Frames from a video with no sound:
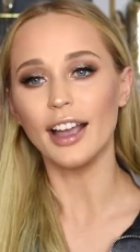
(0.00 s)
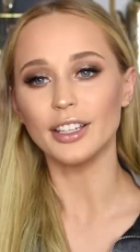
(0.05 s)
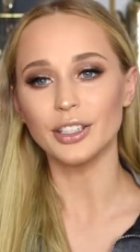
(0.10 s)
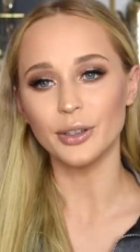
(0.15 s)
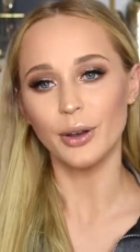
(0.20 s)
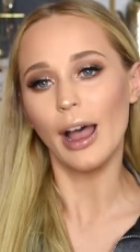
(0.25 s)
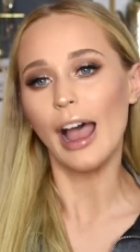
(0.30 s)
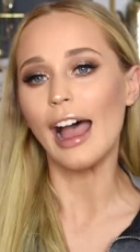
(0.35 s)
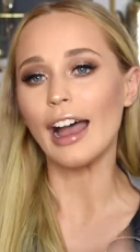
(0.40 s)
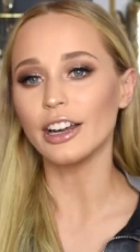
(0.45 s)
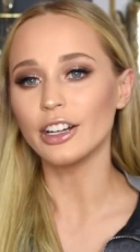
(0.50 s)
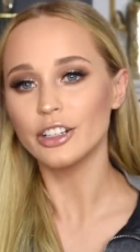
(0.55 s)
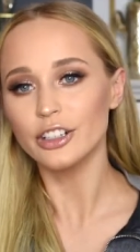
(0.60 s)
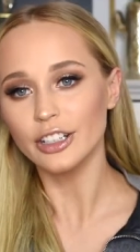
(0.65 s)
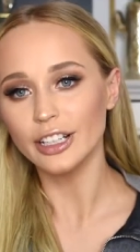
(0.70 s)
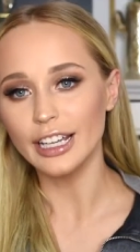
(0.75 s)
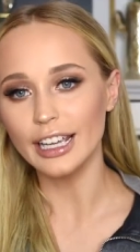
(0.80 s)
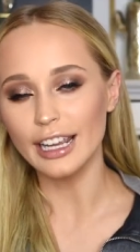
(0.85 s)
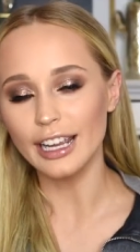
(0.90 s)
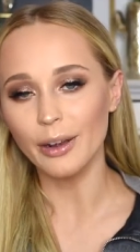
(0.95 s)
I saw
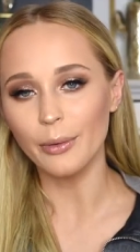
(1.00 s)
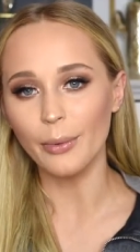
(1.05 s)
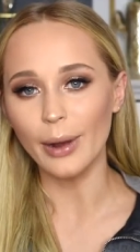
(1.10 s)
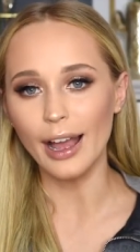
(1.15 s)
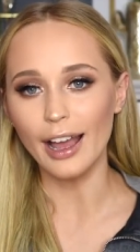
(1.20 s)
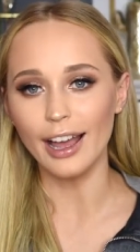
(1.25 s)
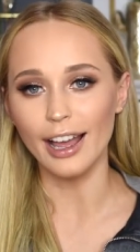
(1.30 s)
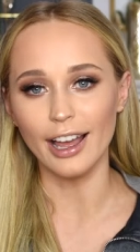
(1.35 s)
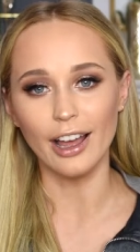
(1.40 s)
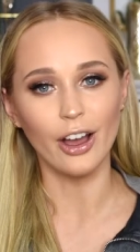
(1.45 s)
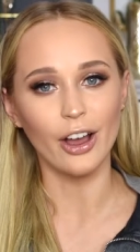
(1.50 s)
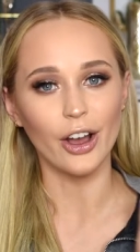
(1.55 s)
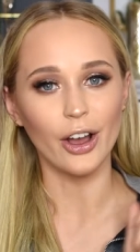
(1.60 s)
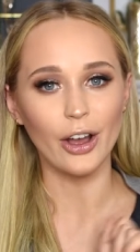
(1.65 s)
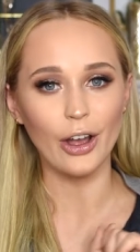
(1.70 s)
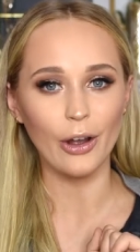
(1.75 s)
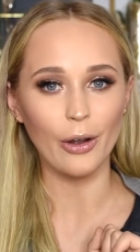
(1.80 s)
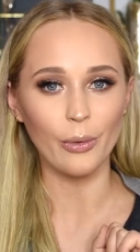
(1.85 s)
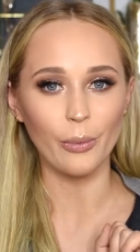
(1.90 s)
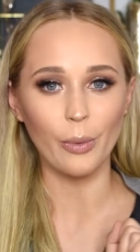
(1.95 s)
Ashley wear
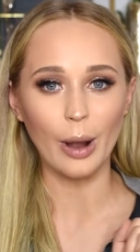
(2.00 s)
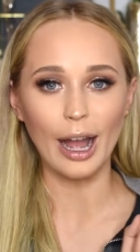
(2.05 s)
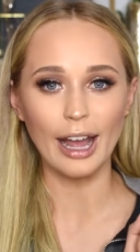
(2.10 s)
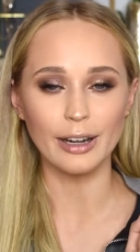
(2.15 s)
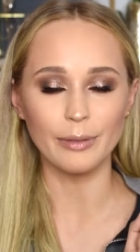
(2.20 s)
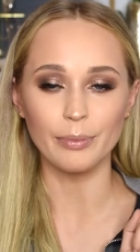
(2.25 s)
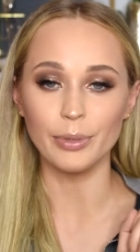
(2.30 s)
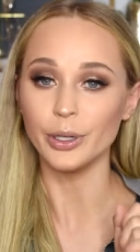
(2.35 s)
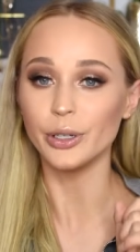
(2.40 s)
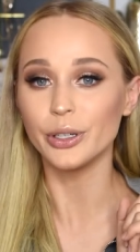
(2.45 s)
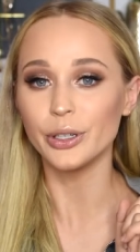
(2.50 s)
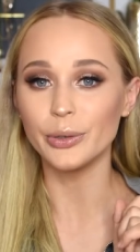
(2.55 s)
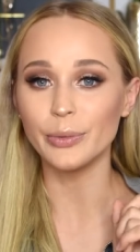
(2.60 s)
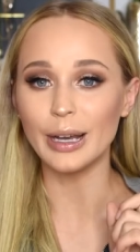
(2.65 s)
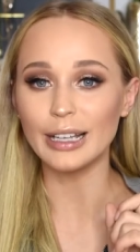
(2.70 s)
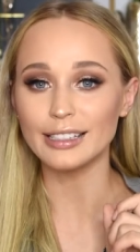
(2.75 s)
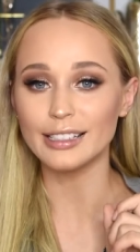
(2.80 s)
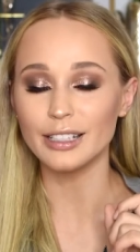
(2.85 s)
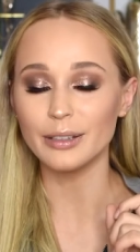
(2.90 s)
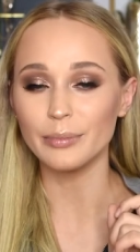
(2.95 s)
her white boohoo
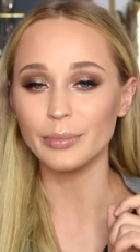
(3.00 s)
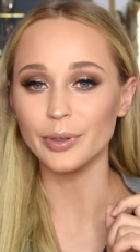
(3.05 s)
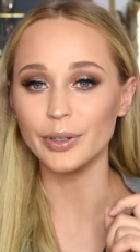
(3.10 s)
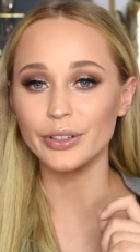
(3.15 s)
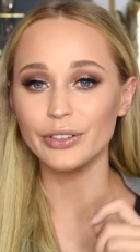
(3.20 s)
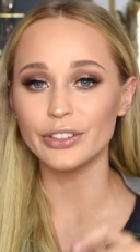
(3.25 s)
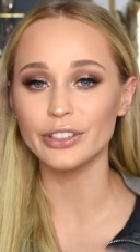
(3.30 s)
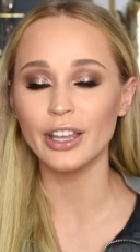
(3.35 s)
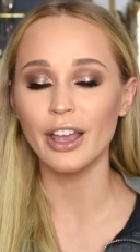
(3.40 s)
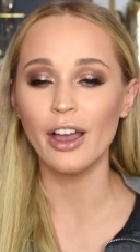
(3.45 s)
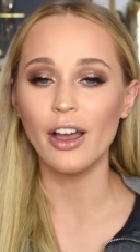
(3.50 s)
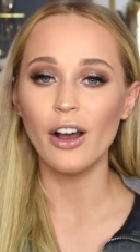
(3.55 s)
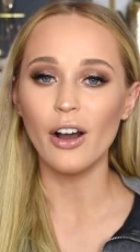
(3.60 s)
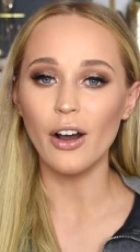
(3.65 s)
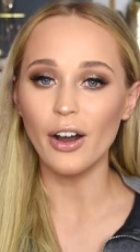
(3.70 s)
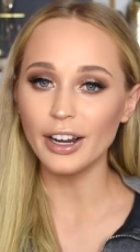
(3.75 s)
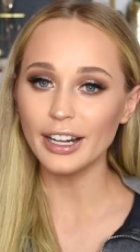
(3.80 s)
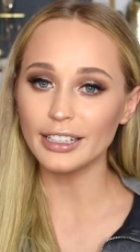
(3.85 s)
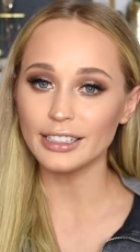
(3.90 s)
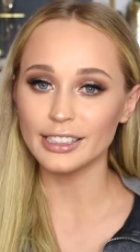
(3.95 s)
western boots
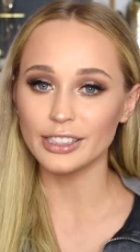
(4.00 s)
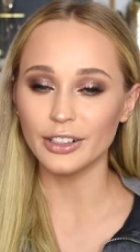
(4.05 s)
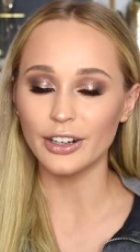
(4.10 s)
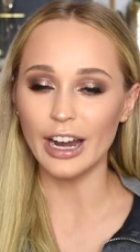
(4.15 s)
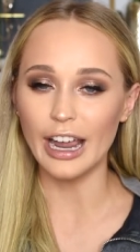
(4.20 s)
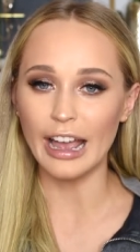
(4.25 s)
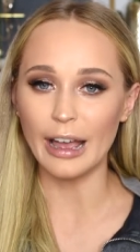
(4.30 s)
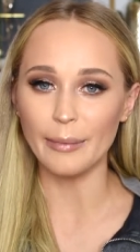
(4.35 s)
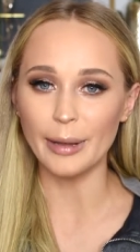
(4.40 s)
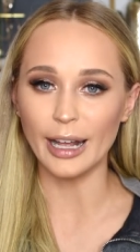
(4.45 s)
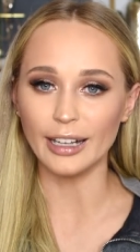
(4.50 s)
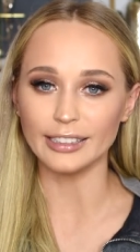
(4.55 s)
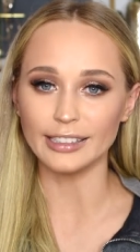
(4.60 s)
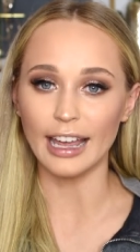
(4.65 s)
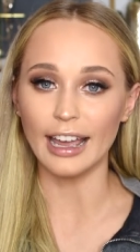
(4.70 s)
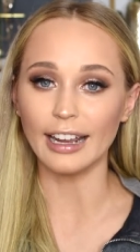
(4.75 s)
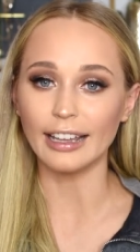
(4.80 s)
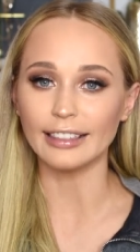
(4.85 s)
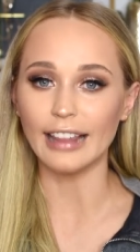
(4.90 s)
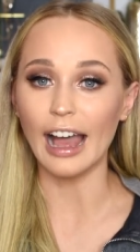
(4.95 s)
on Instagram and I was
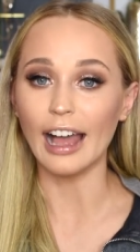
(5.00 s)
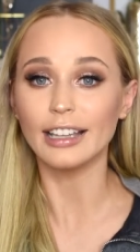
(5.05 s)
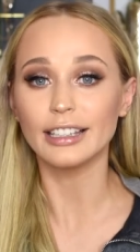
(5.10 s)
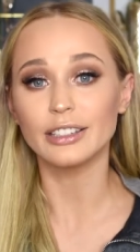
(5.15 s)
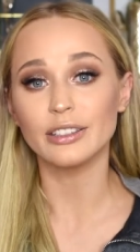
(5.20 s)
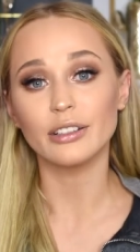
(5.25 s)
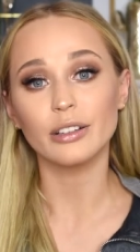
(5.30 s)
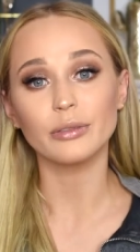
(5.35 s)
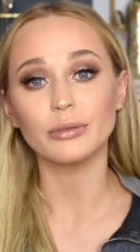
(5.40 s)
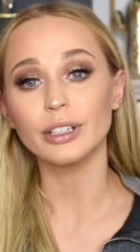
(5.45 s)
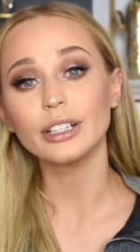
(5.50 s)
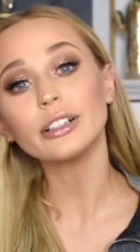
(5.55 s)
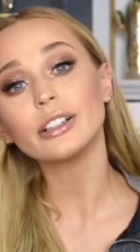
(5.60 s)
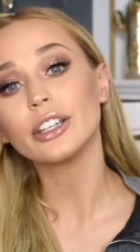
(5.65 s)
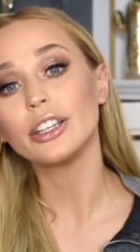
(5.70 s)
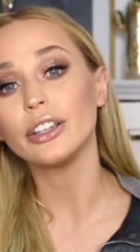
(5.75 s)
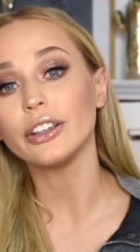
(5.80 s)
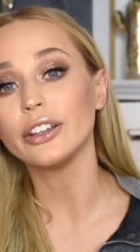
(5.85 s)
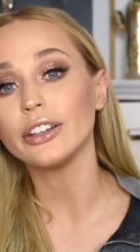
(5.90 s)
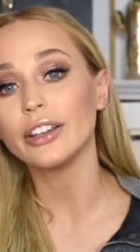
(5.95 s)
like, that's real
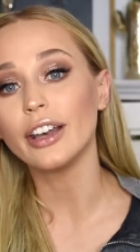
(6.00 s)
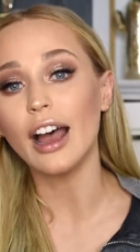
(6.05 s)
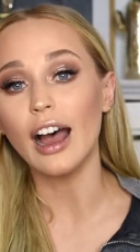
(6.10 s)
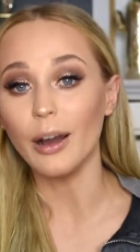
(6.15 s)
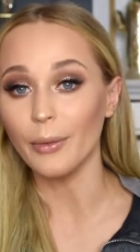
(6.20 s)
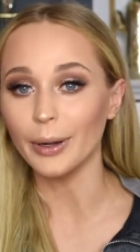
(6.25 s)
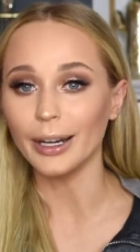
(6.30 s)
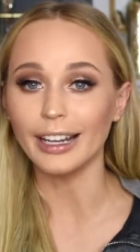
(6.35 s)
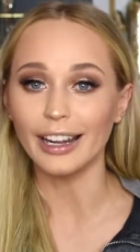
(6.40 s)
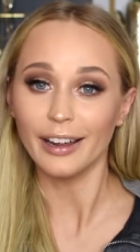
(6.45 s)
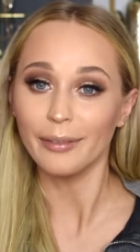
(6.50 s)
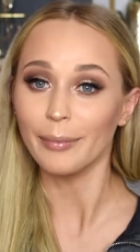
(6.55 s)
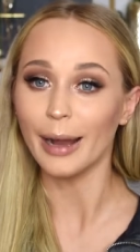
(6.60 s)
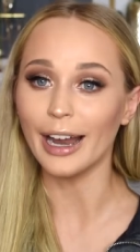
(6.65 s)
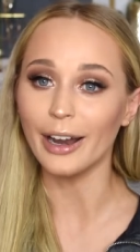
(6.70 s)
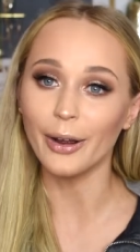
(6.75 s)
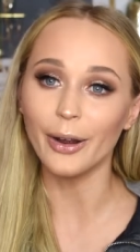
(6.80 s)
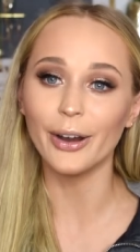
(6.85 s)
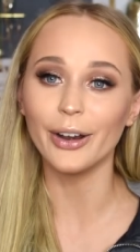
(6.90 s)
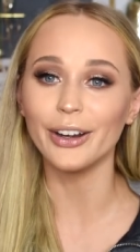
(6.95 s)
cute. I want to get
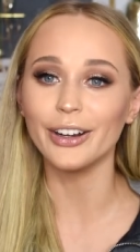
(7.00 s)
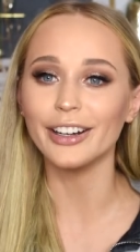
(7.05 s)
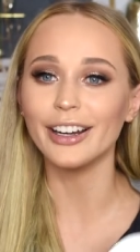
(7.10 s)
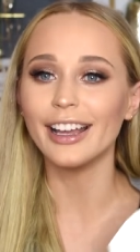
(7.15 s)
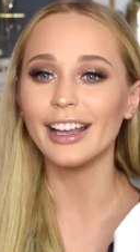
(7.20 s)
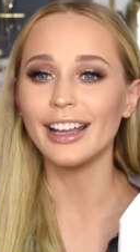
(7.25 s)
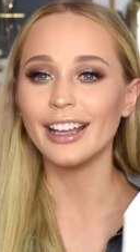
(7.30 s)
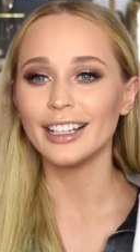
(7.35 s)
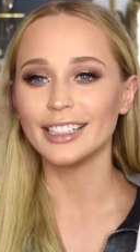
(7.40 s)
my own.